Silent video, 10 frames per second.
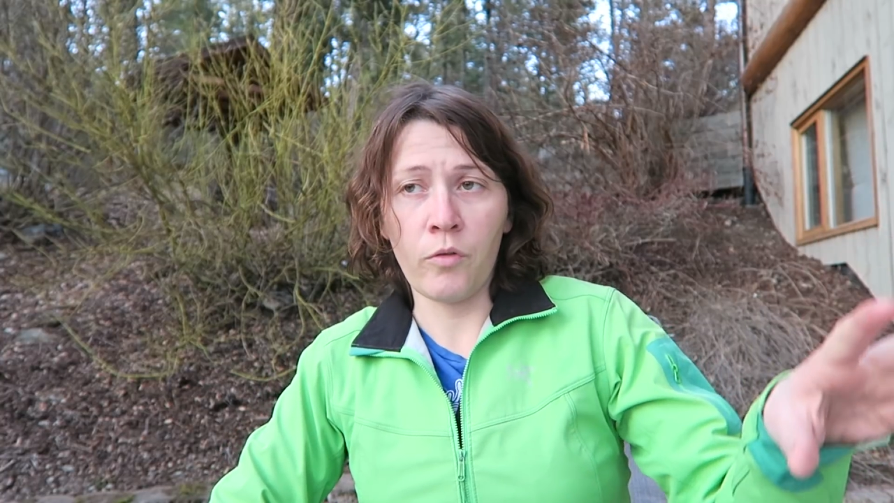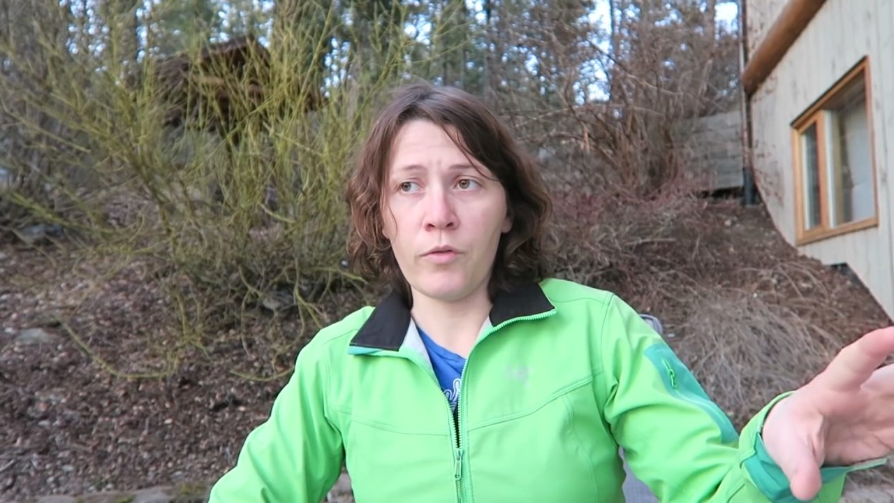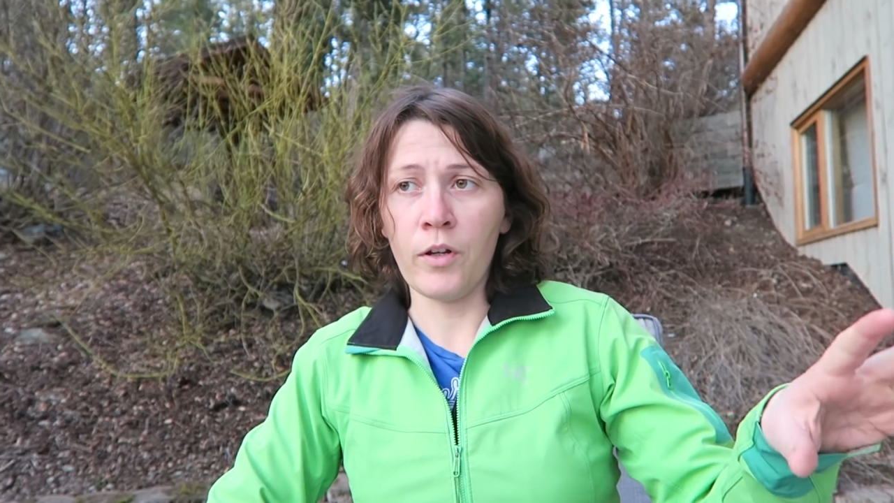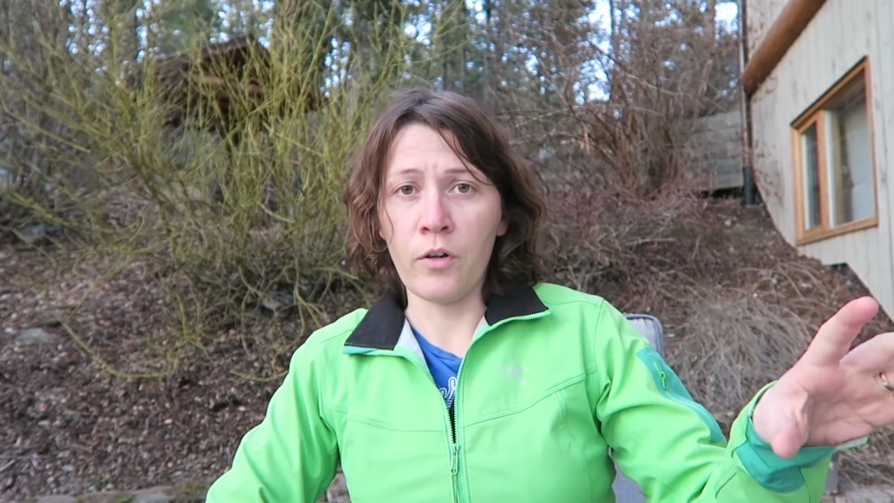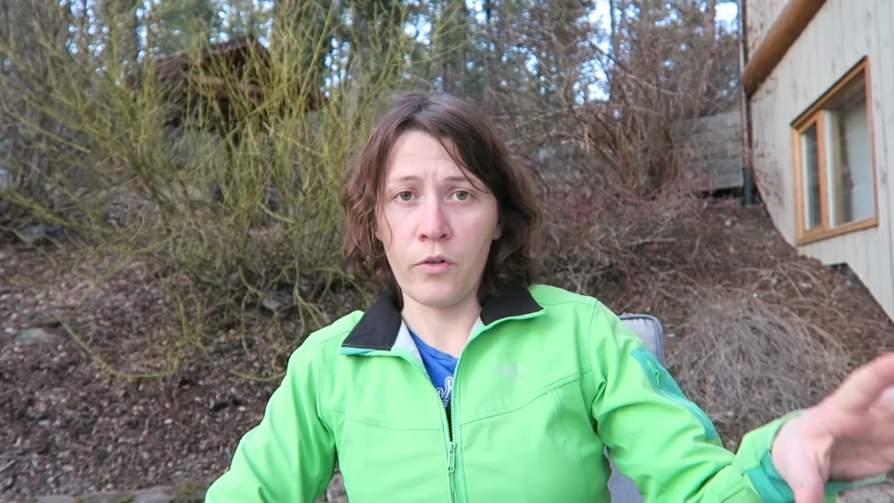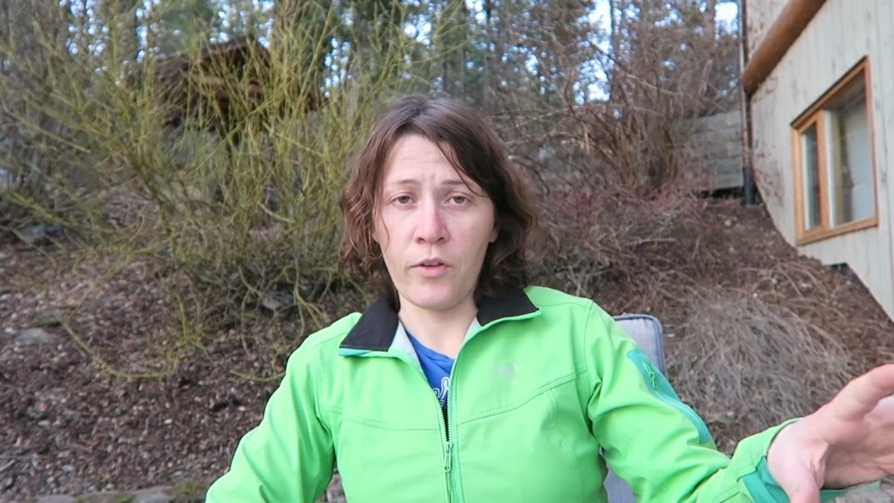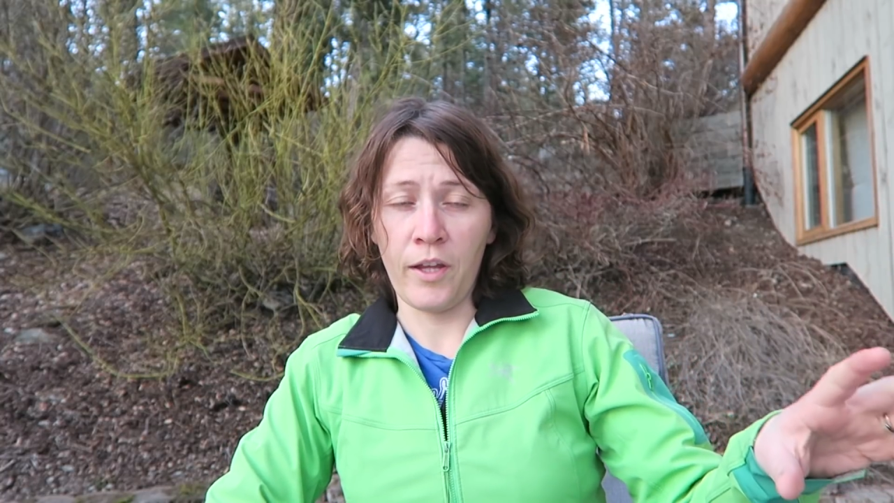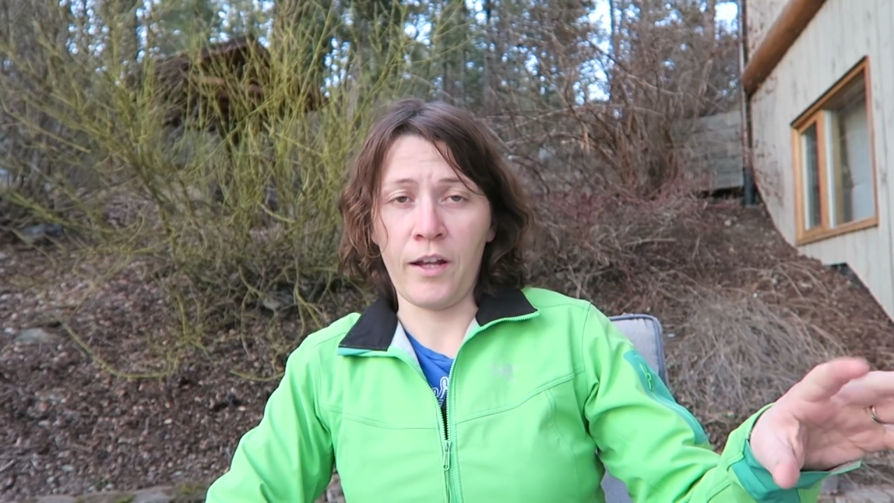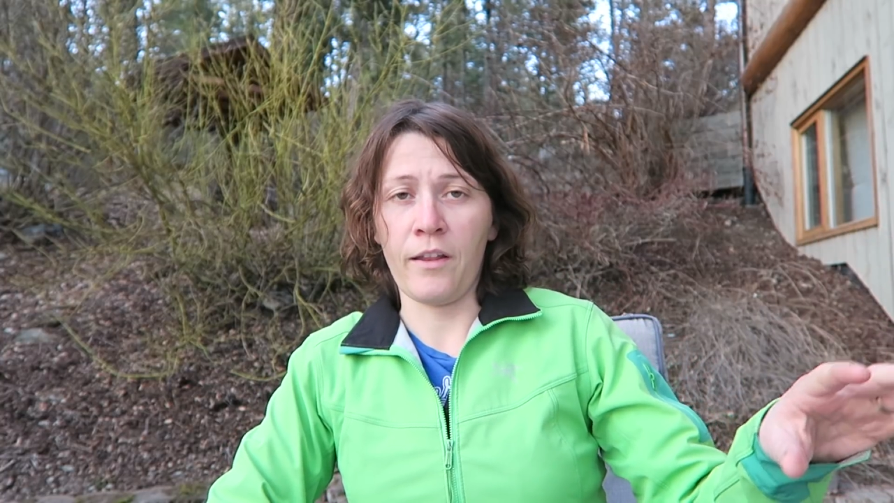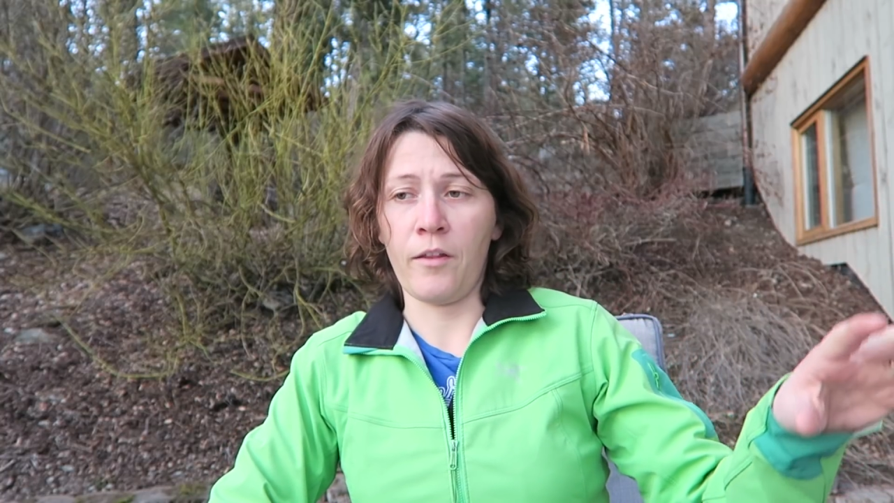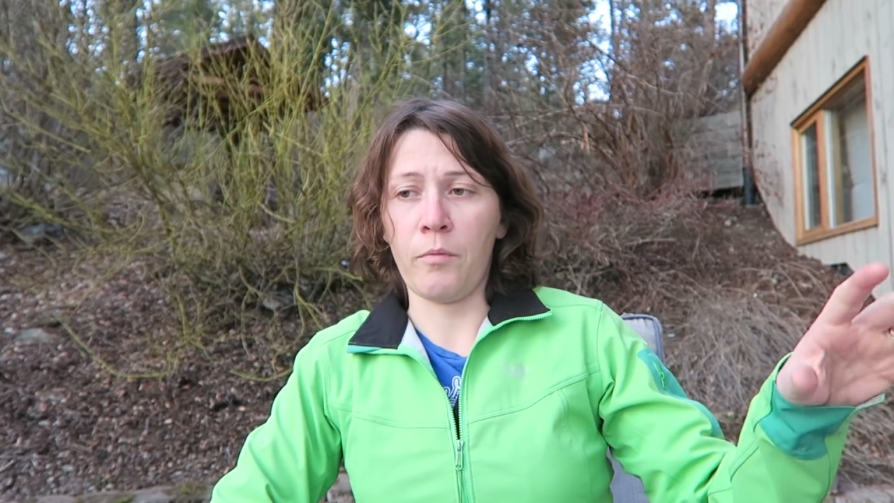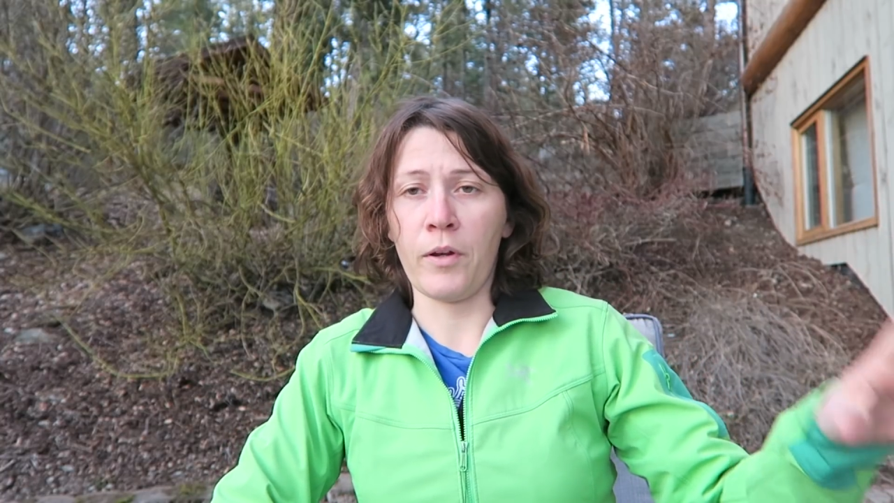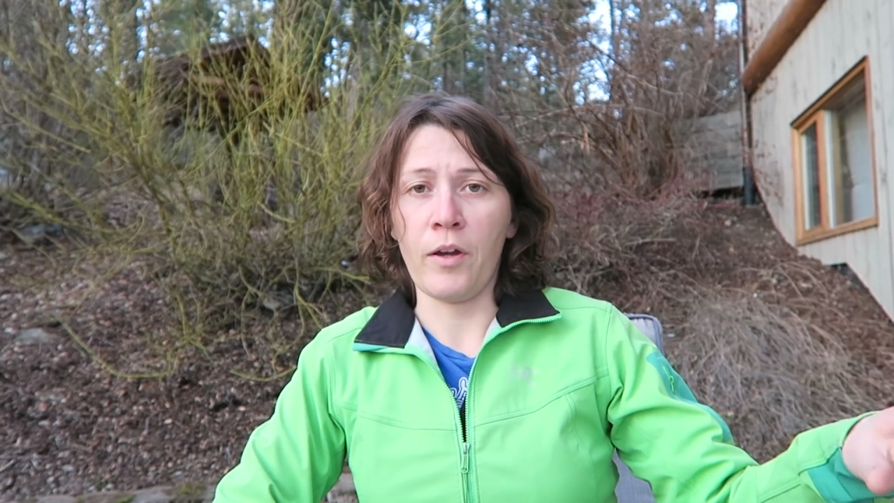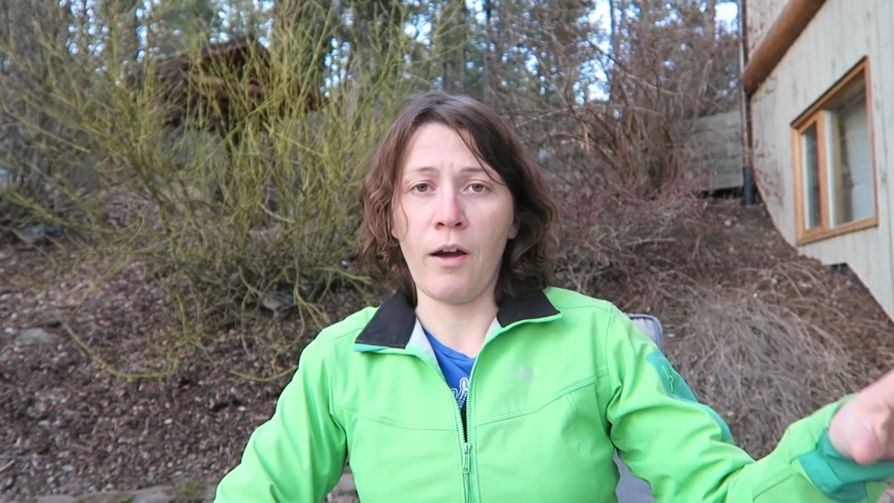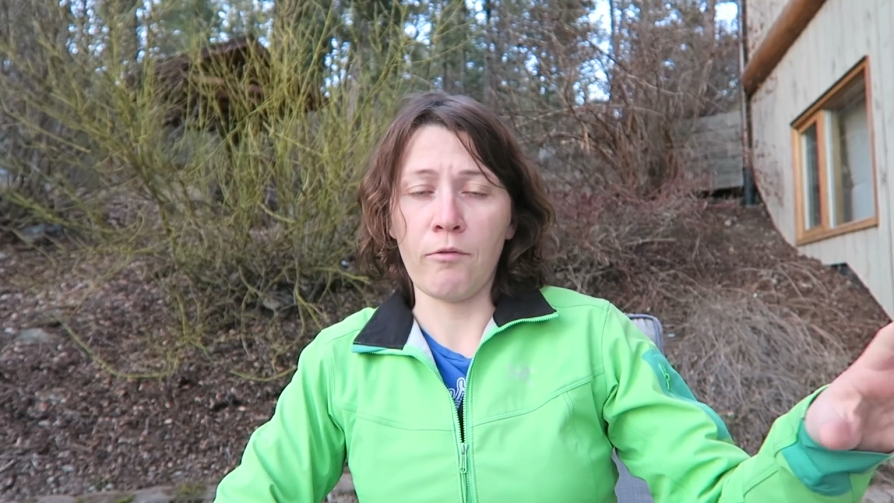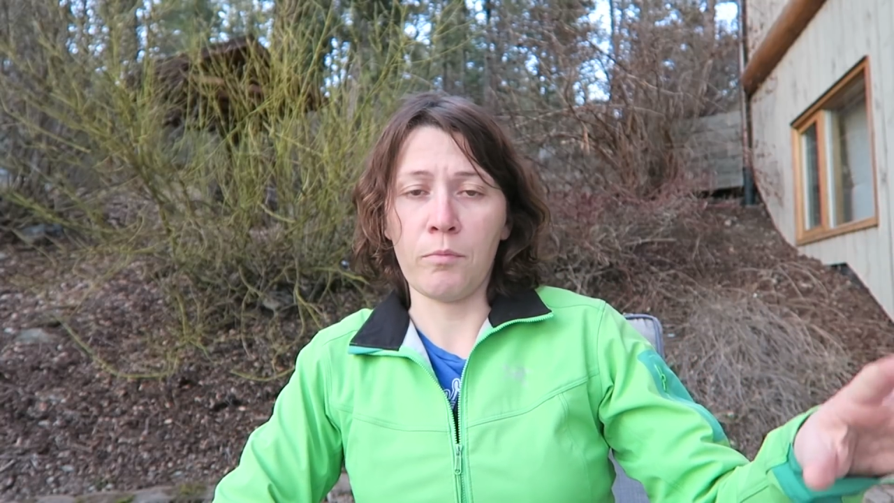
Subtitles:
3 host ticks is where you have